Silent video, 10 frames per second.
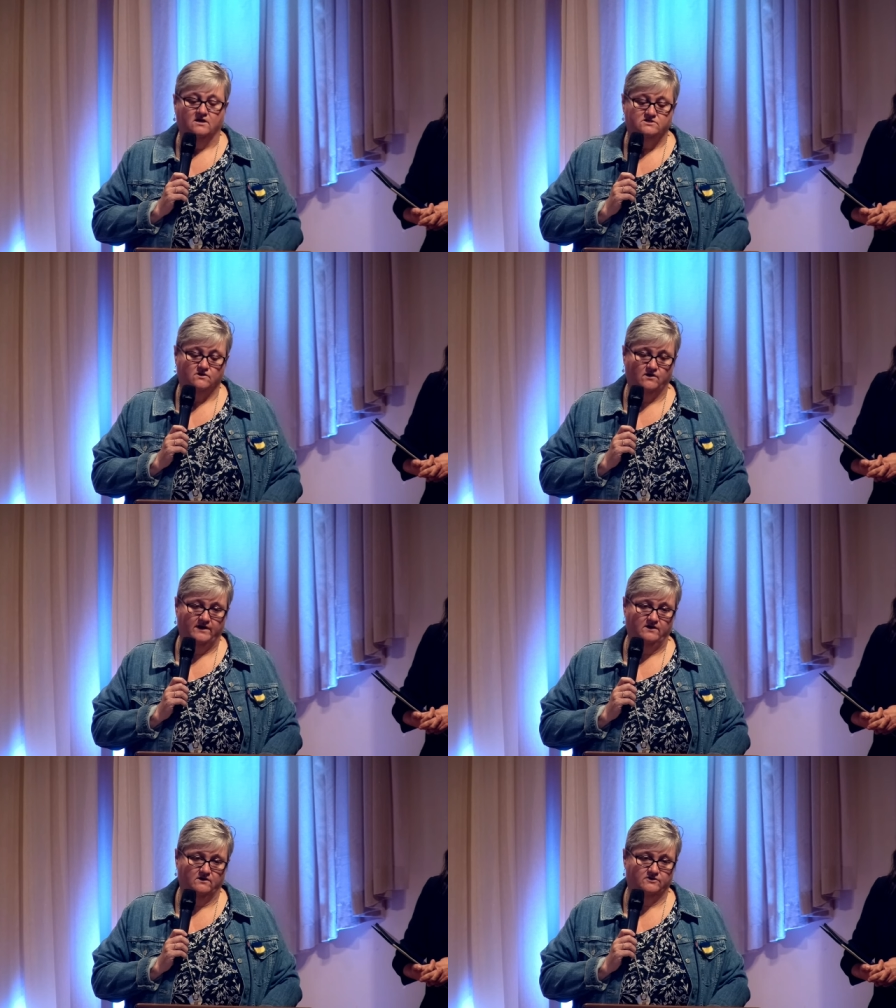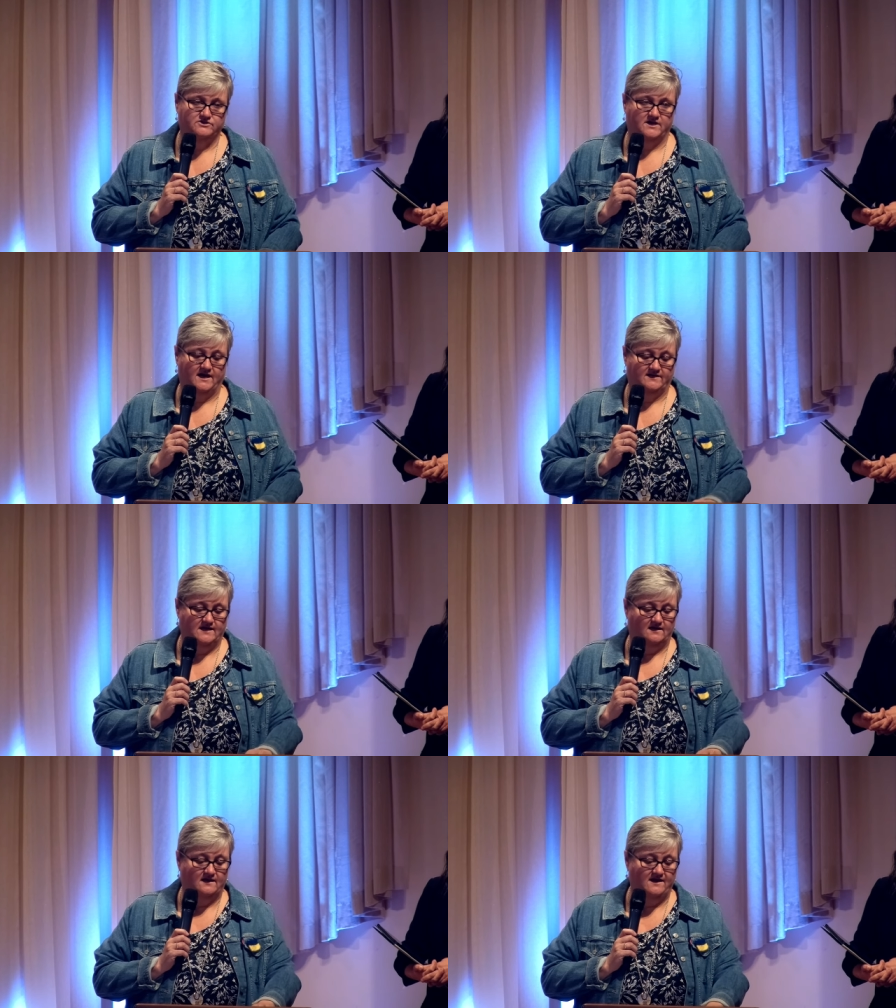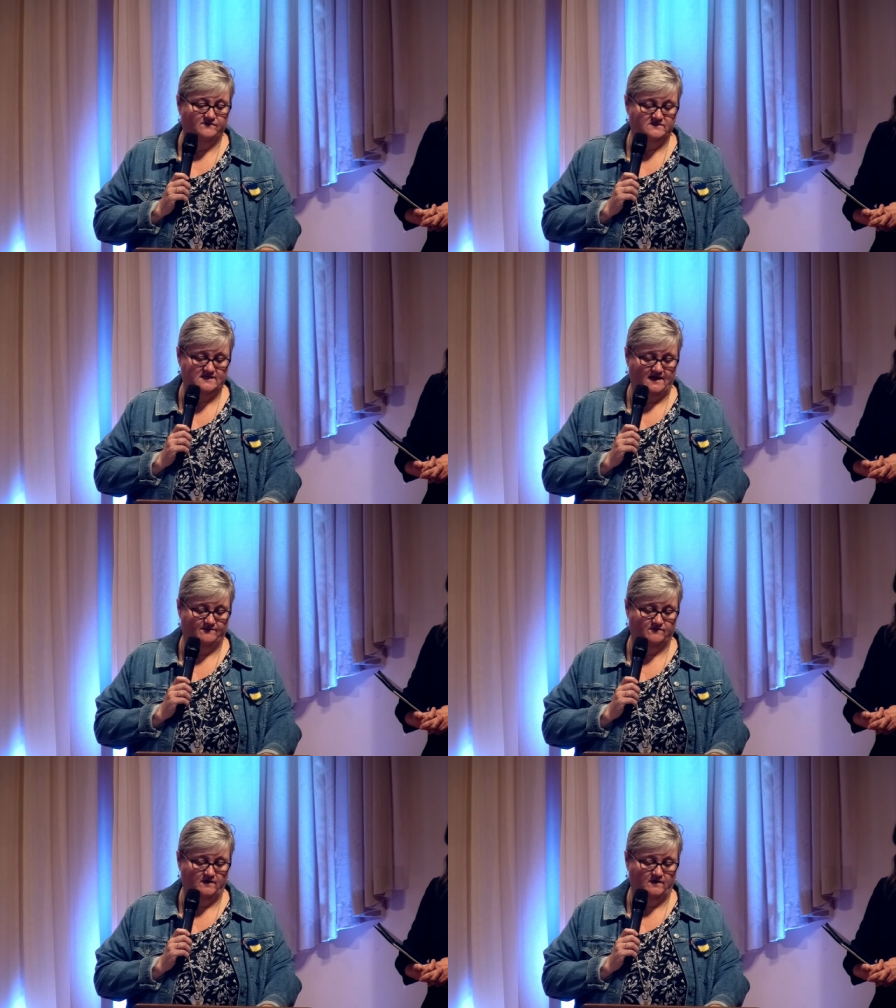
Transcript: So go to hillhurstunited.life and sign